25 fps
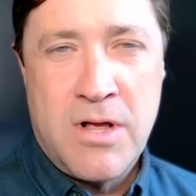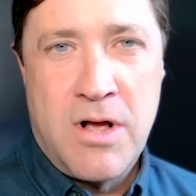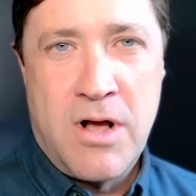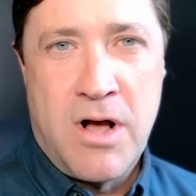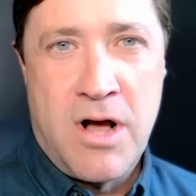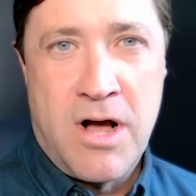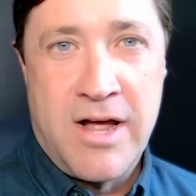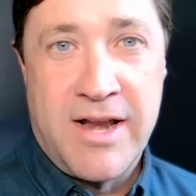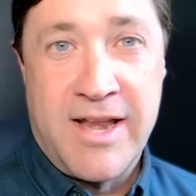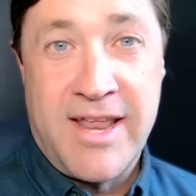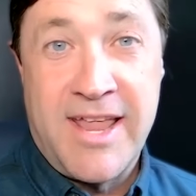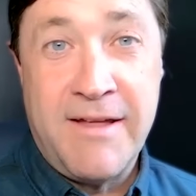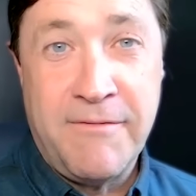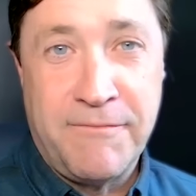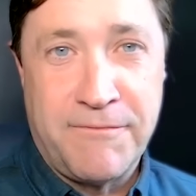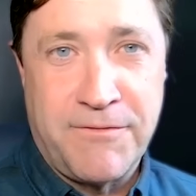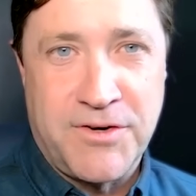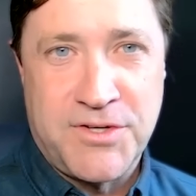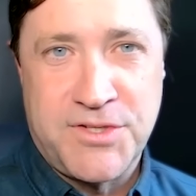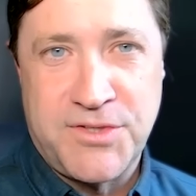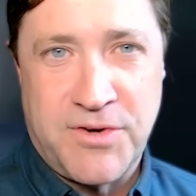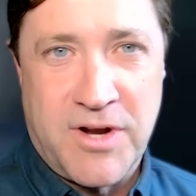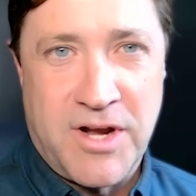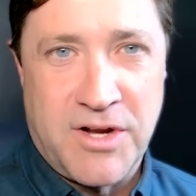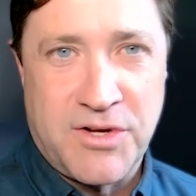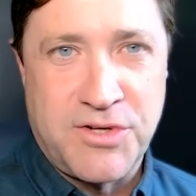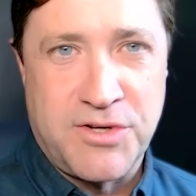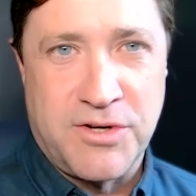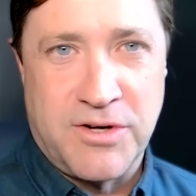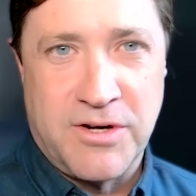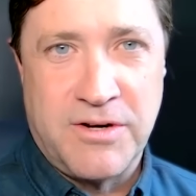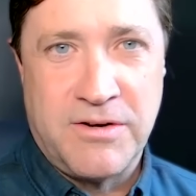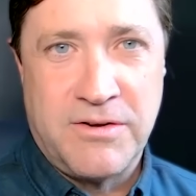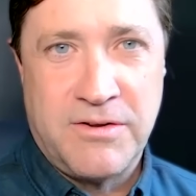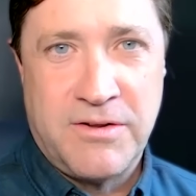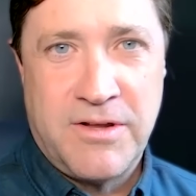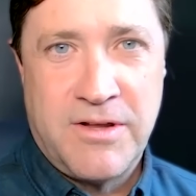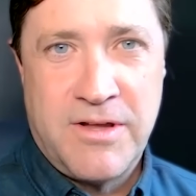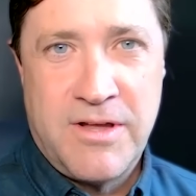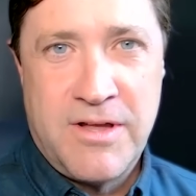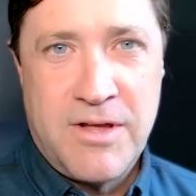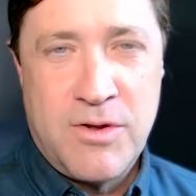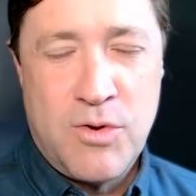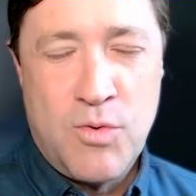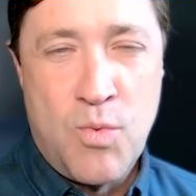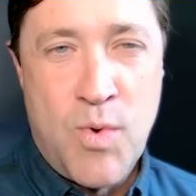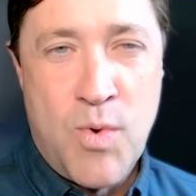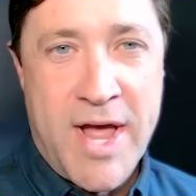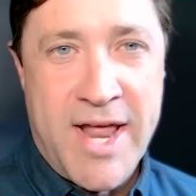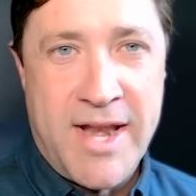on infrastructure
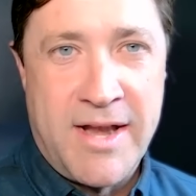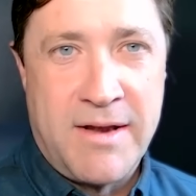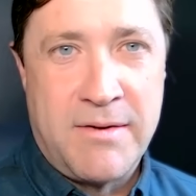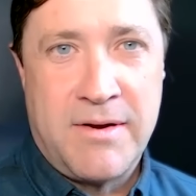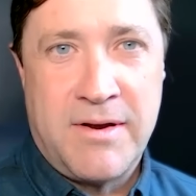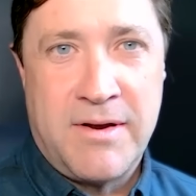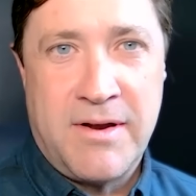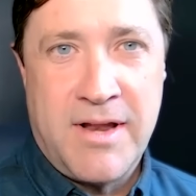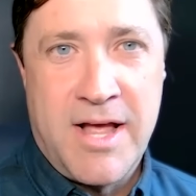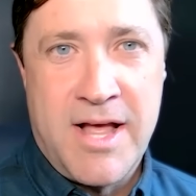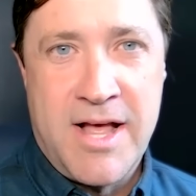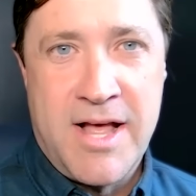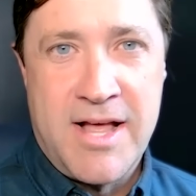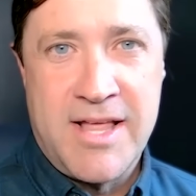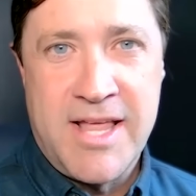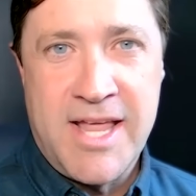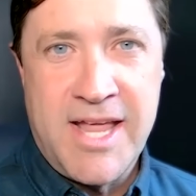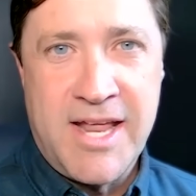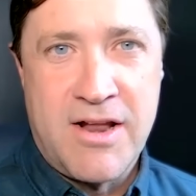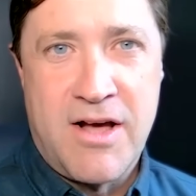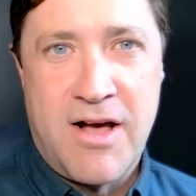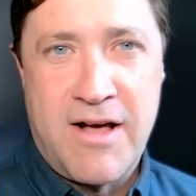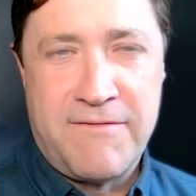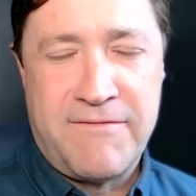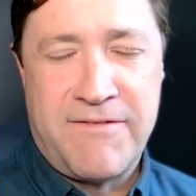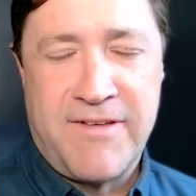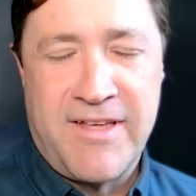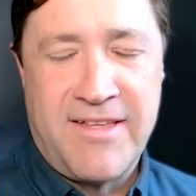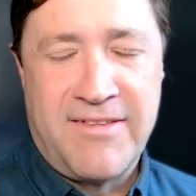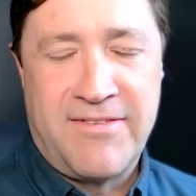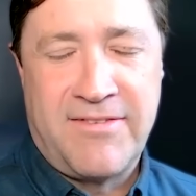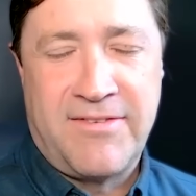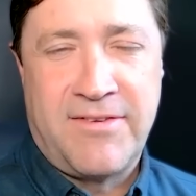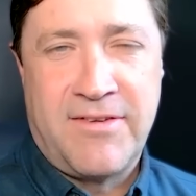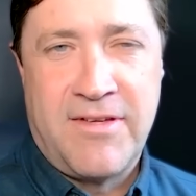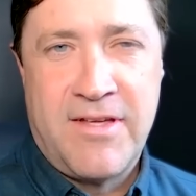when in office